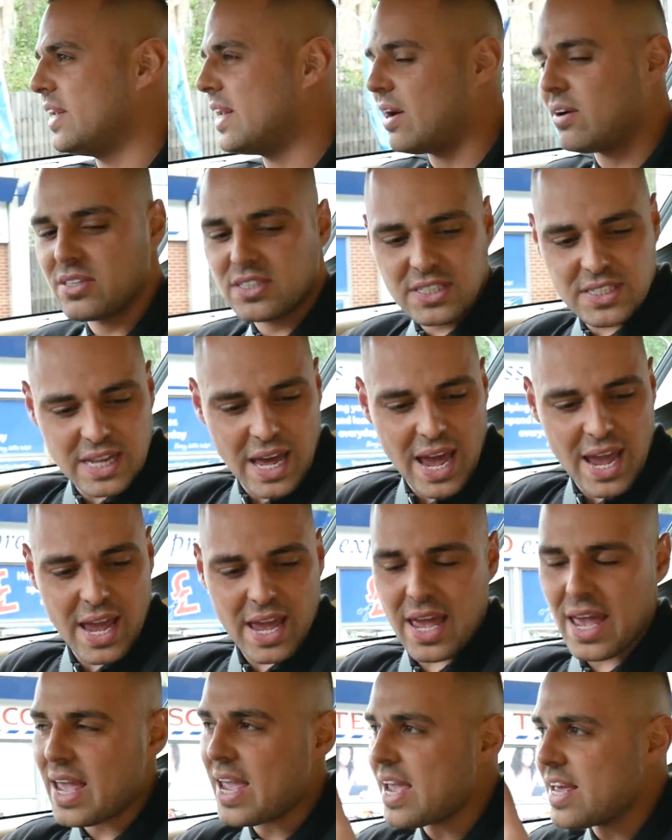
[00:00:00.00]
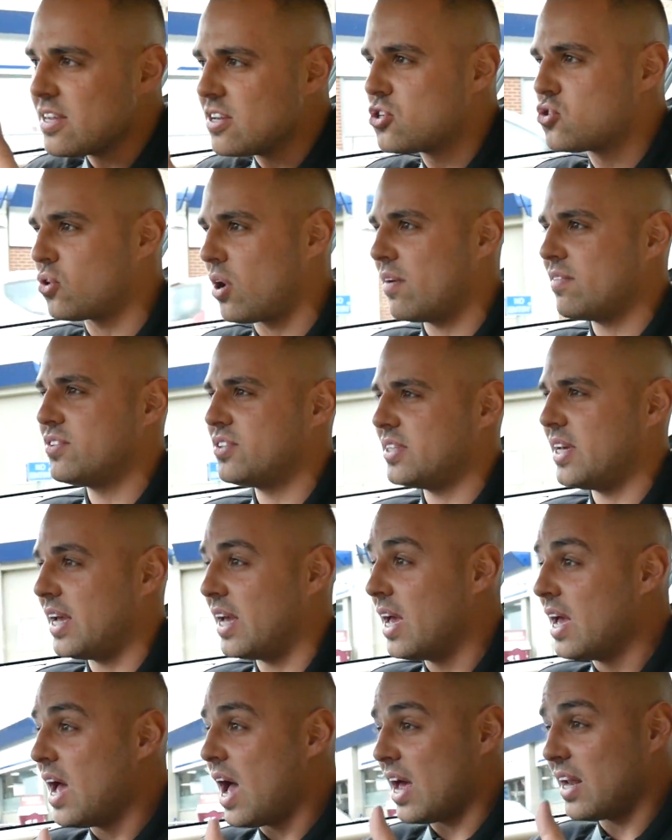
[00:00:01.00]
Now I sat in the driver's
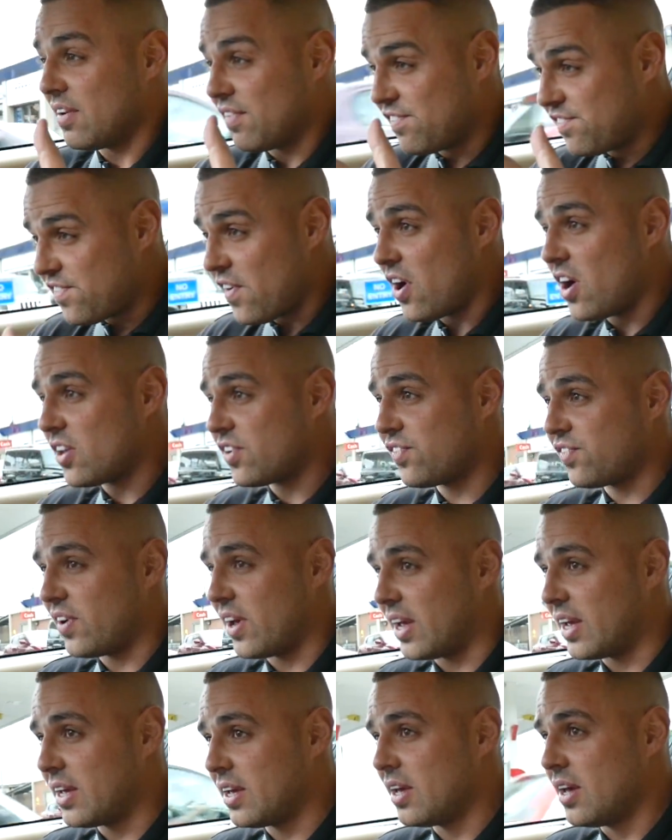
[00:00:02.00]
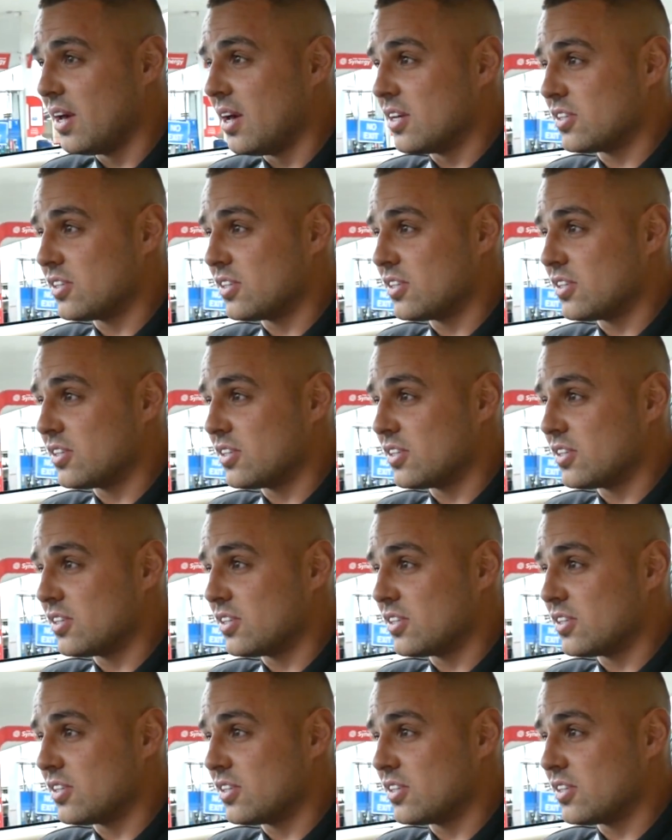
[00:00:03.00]
seat, and the first thing,